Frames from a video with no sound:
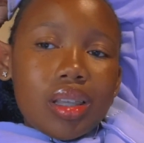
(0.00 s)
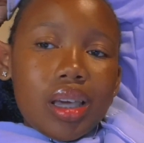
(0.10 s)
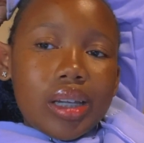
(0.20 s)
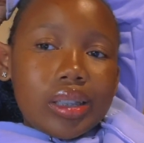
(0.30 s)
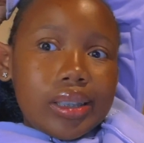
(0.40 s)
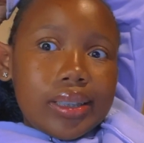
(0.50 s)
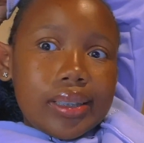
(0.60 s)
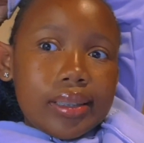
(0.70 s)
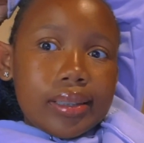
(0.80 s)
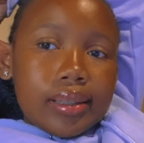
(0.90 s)
And
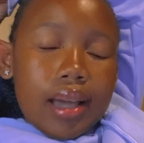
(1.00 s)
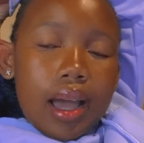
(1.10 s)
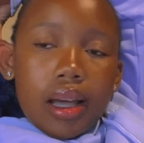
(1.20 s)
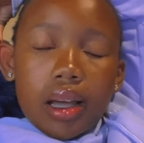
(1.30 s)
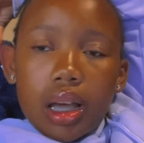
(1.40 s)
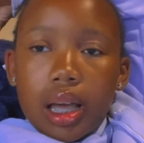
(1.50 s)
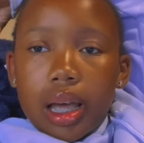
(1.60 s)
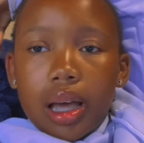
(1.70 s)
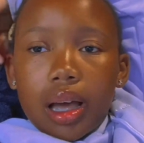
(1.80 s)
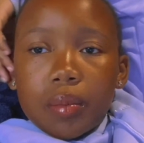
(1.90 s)
yeah,
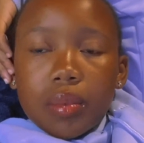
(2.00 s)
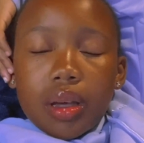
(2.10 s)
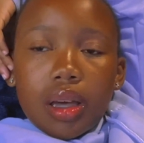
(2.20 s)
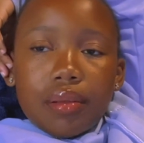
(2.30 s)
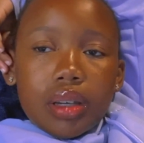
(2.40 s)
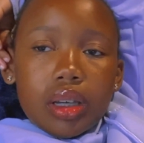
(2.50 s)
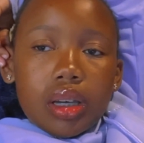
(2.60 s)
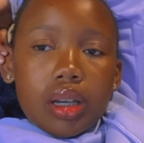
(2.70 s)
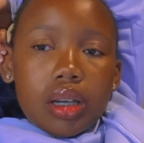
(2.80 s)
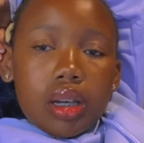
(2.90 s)
I'm having
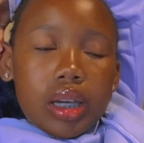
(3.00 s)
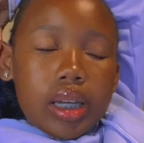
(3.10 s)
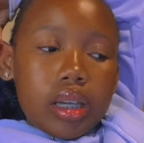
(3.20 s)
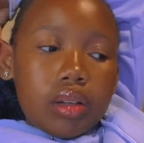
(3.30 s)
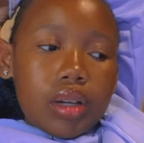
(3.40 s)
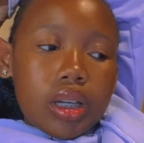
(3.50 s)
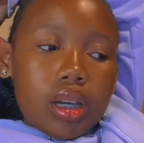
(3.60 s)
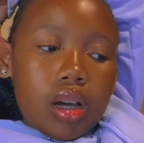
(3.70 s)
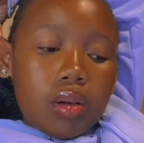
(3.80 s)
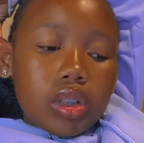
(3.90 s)
a headache right
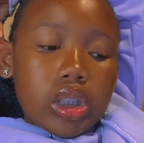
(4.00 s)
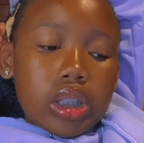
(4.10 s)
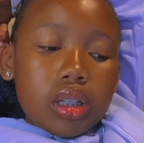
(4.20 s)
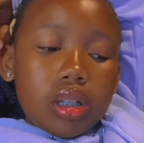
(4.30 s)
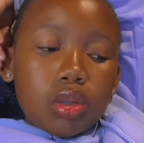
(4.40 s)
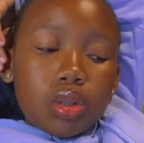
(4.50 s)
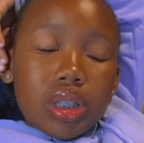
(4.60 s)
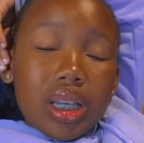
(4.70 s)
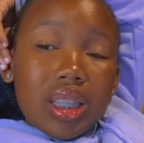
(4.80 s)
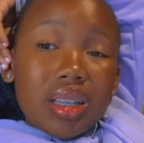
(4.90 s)
now. I just need to
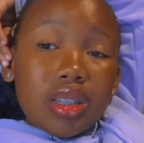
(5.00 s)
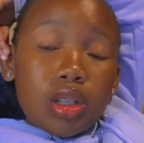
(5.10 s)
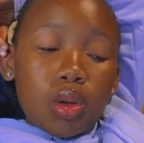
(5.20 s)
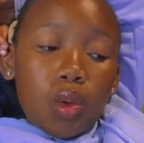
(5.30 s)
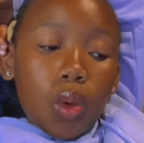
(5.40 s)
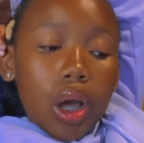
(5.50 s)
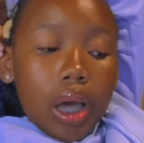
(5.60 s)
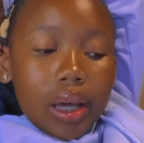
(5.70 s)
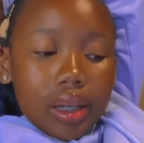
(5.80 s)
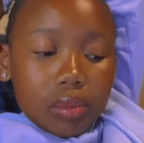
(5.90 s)
take things slow,
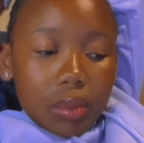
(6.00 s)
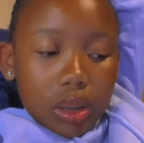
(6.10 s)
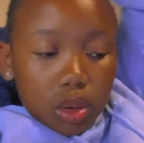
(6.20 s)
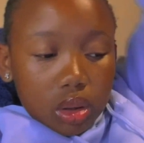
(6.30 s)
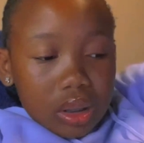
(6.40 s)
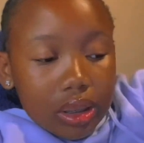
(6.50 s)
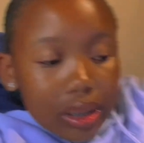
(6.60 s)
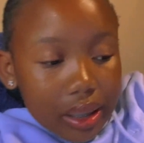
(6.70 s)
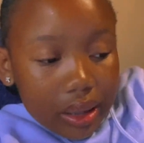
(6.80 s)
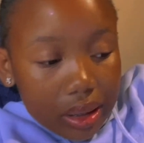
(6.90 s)
as my doctor
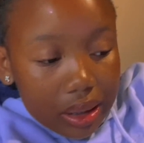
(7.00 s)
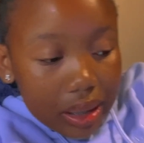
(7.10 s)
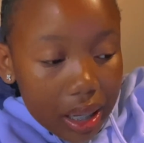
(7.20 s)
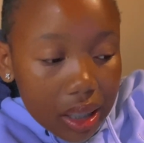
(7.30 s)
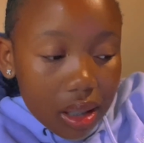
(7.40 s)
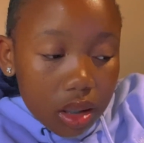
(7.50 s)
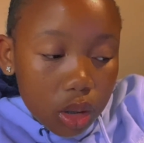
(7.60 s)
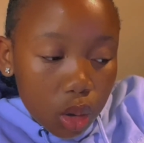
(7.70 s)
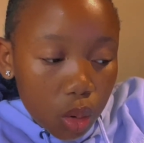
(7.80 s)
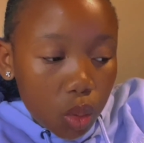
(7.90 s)
said, take things
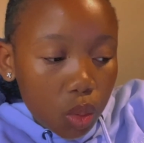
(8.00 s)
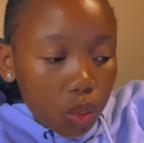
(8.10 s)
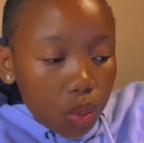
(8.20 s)
slow.